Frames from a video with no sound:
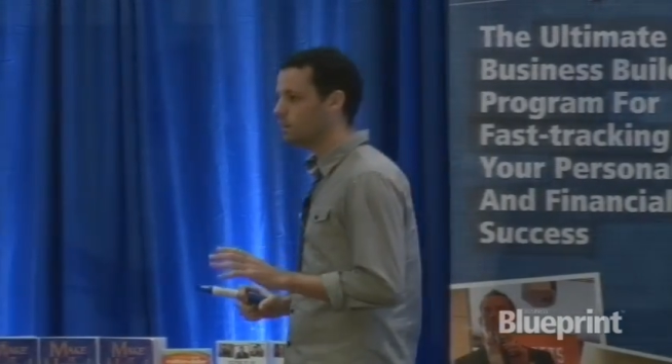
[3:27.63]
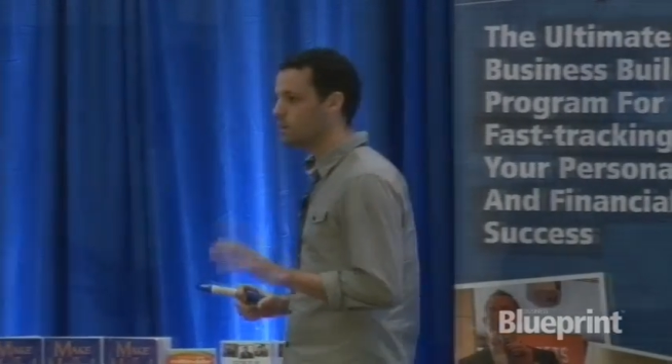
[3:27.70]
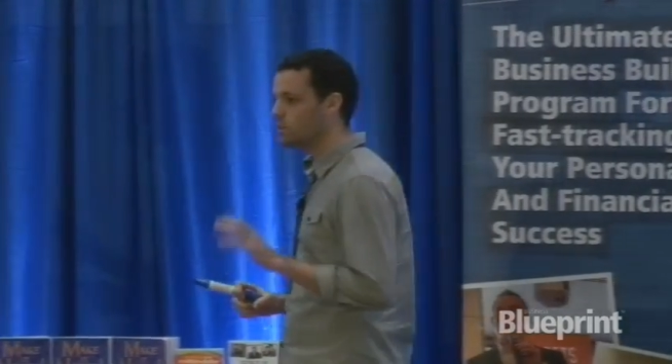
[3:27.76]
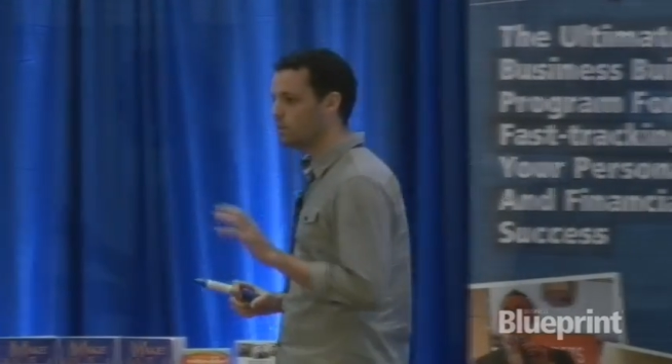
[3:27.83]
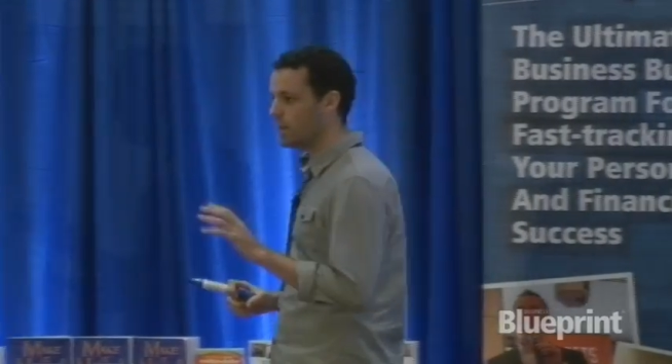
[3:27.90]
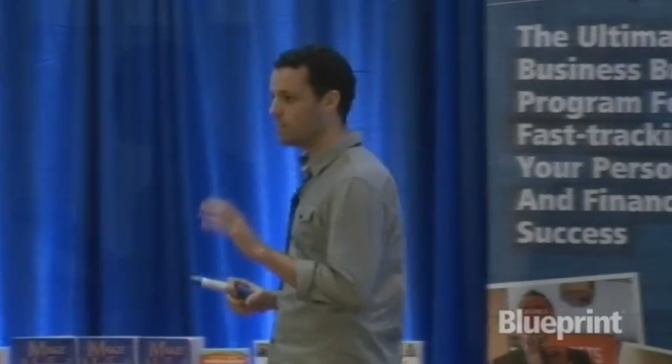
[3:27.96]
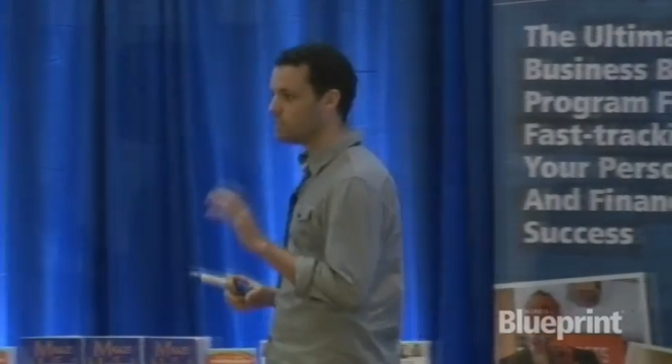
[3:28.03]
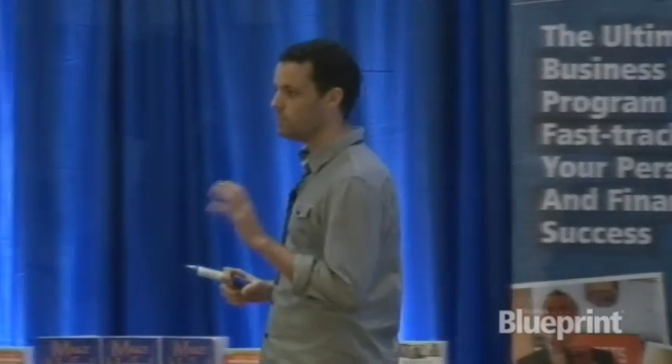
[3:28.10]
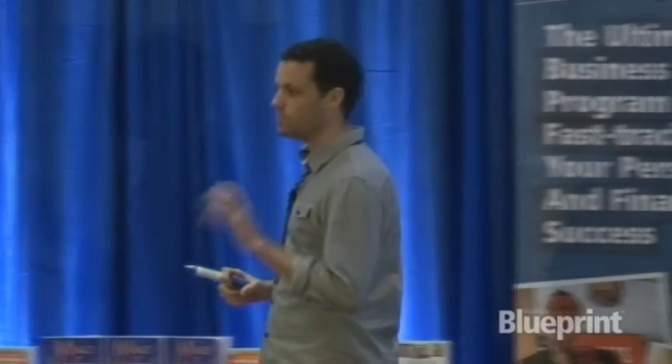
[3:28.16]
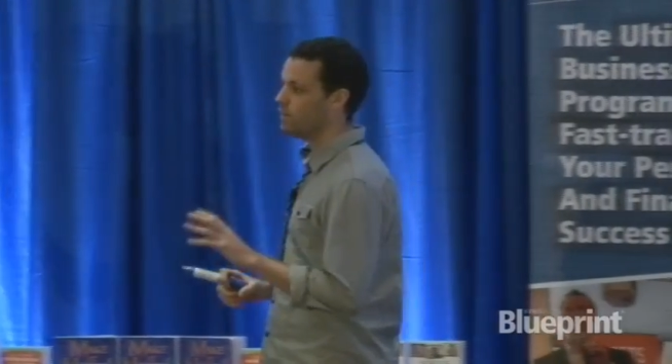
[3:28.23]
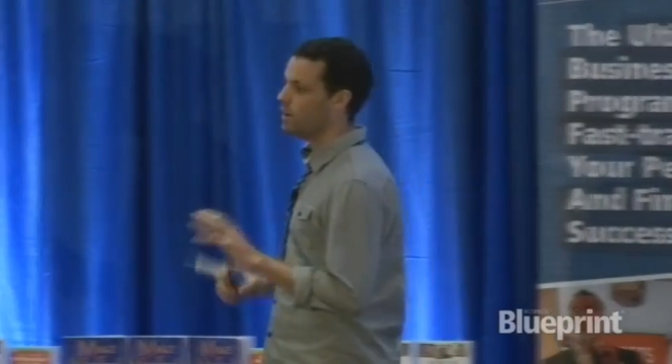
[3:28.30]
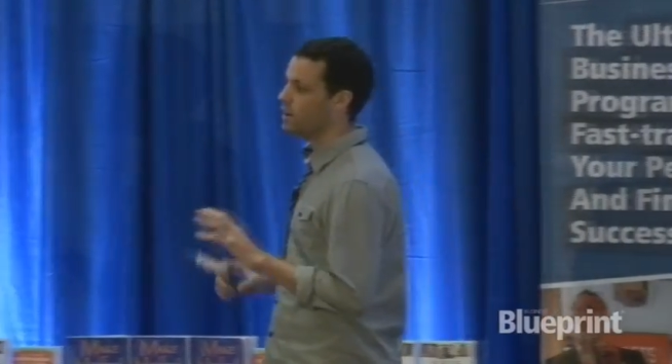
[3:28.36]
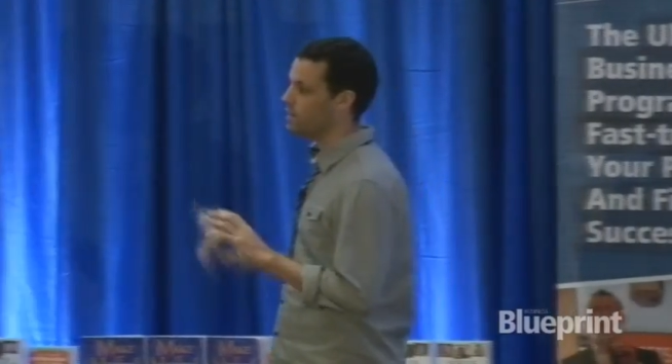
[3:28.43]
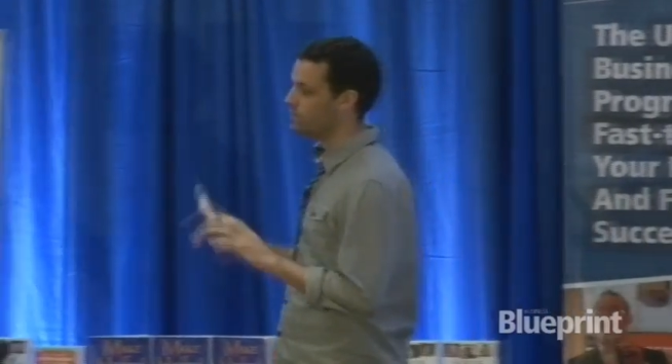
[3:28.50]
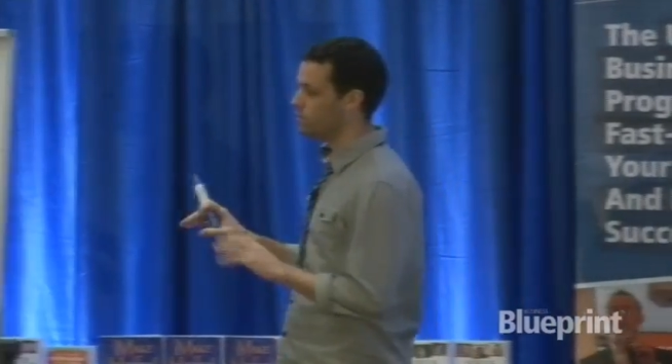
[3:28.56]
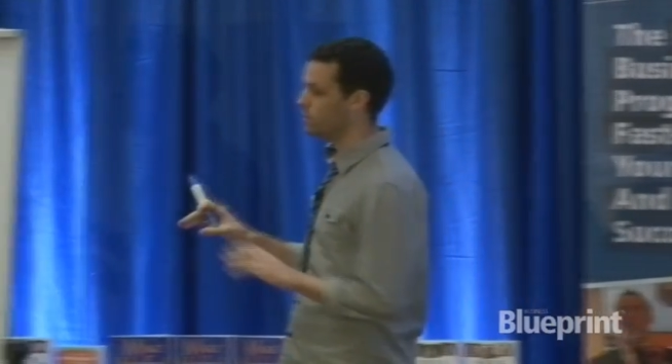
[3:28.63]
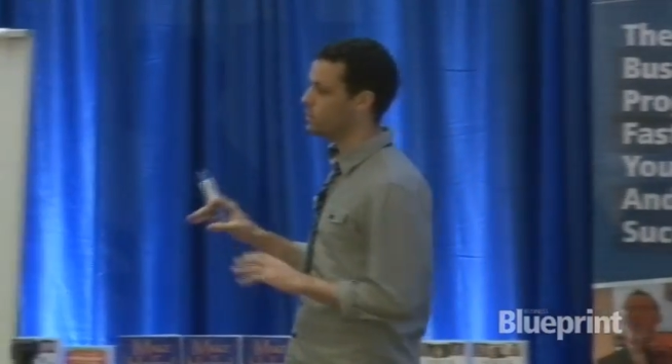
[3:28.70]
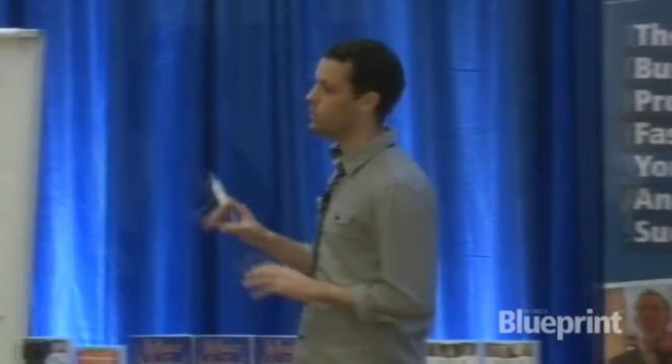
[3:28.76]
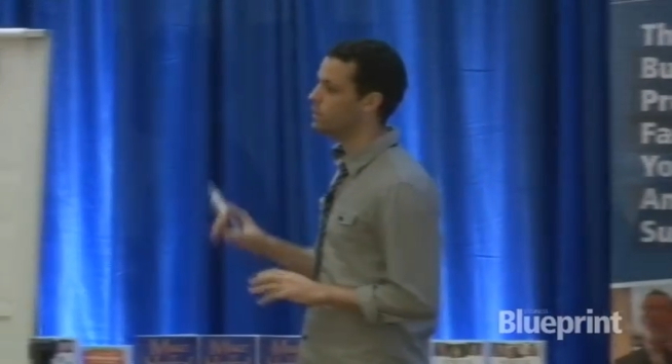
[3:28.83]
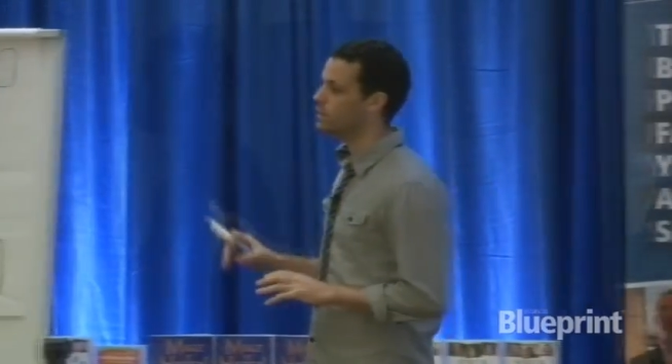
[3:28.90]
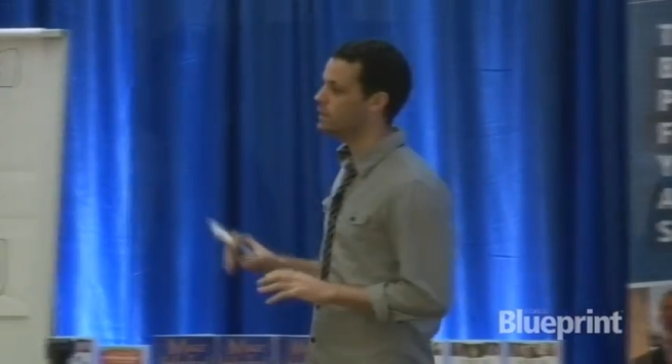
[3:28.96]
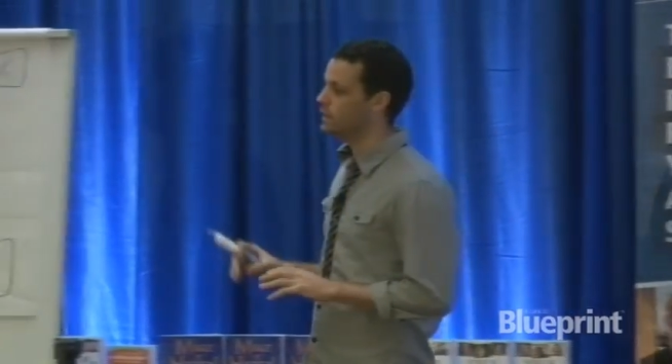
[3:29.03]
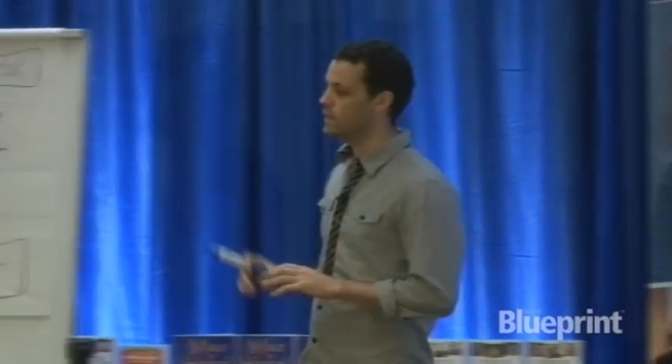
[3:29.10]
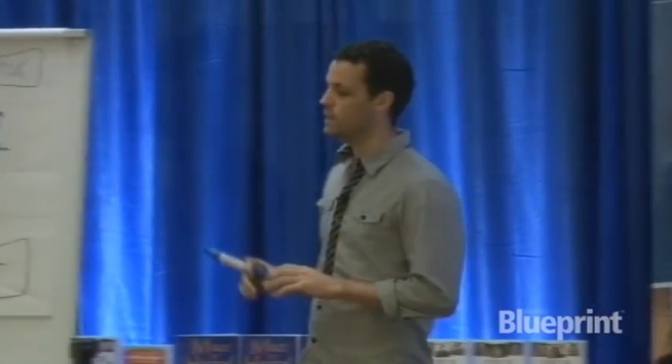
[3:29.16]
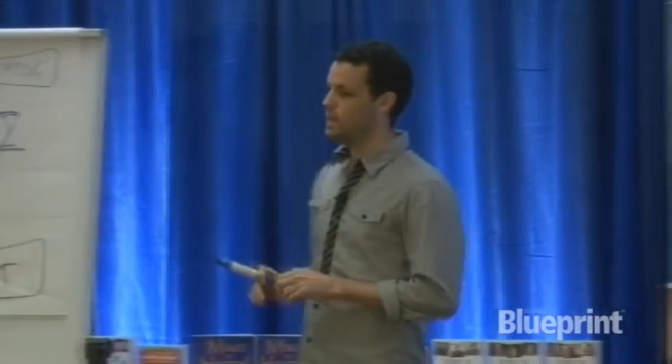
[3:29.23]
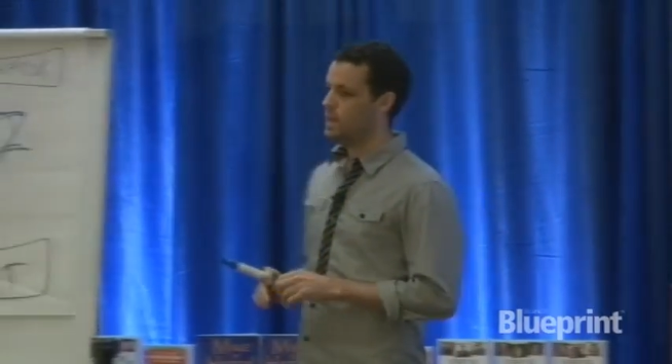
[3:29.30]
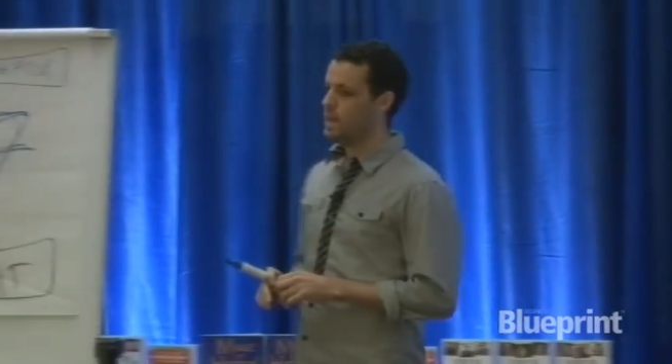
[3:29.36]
you'll actually find out very quickly